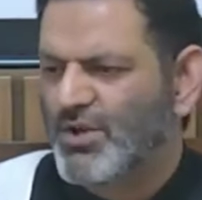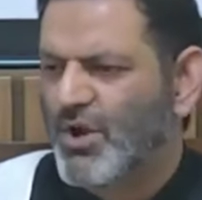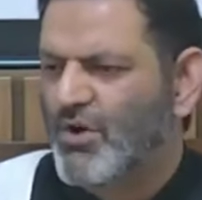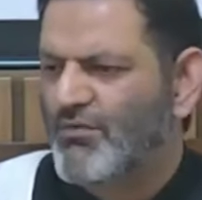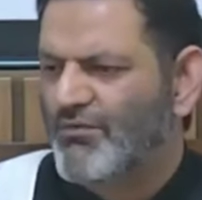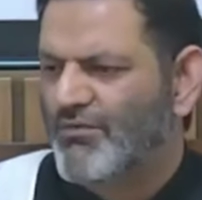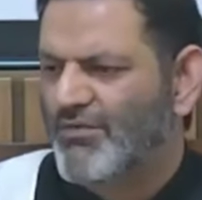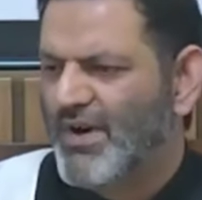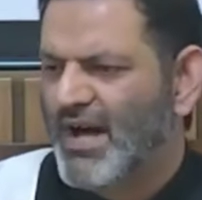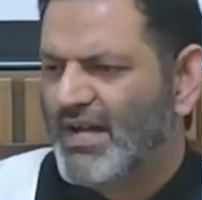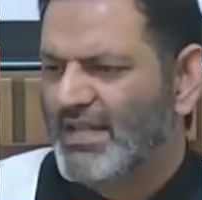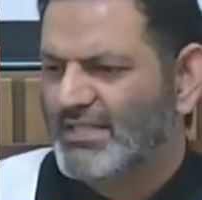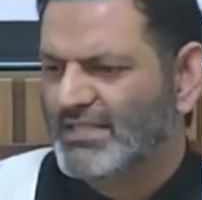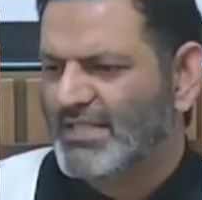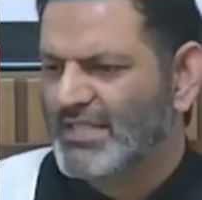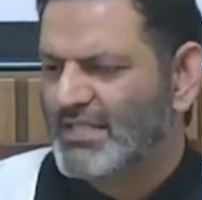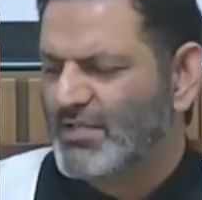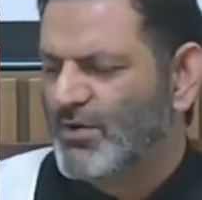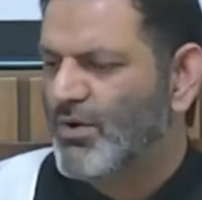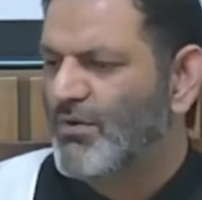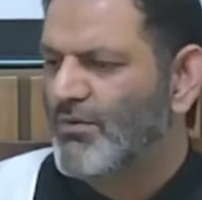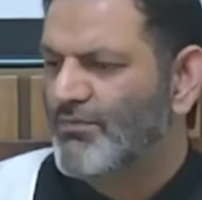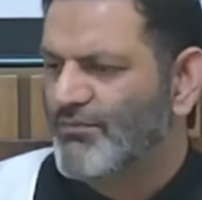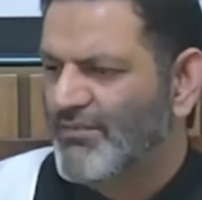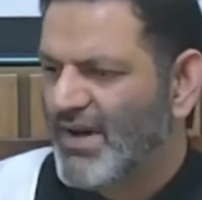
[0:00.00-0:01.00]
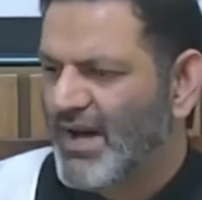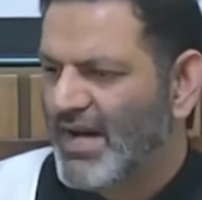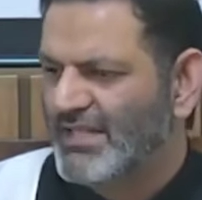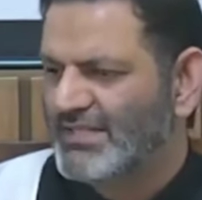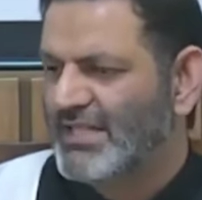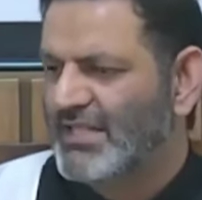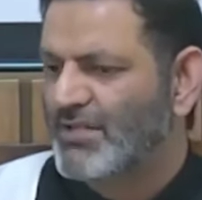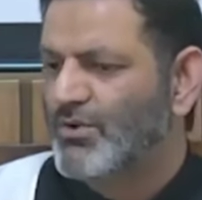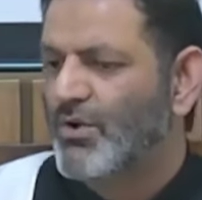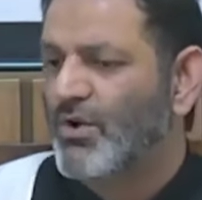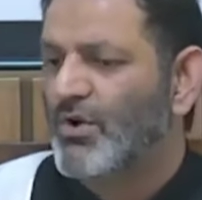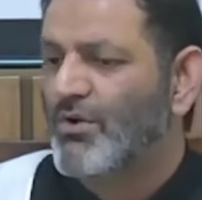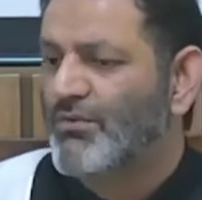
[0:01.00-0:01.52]
O Father, O
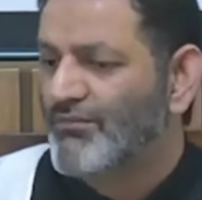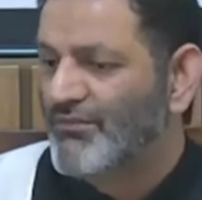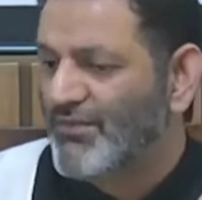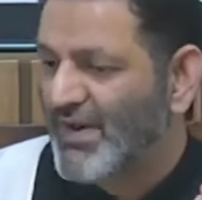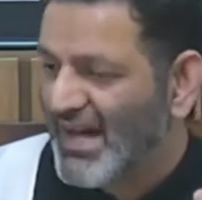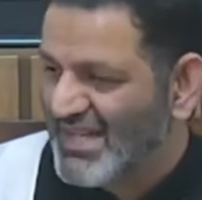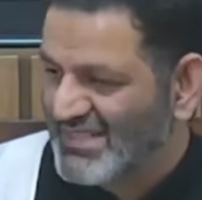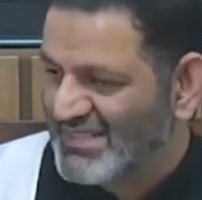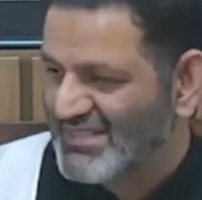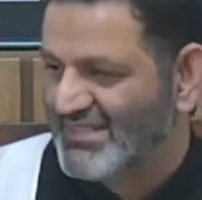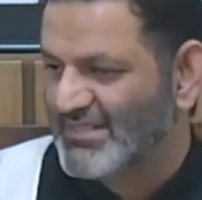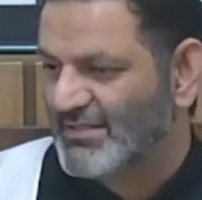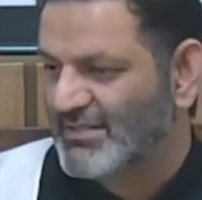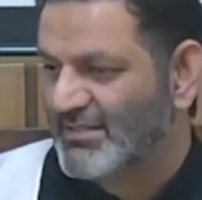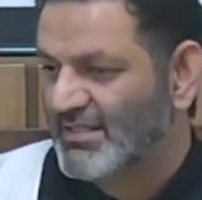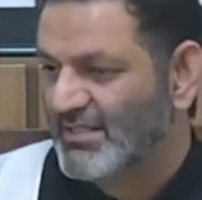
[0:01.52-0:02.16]
Father, O Father.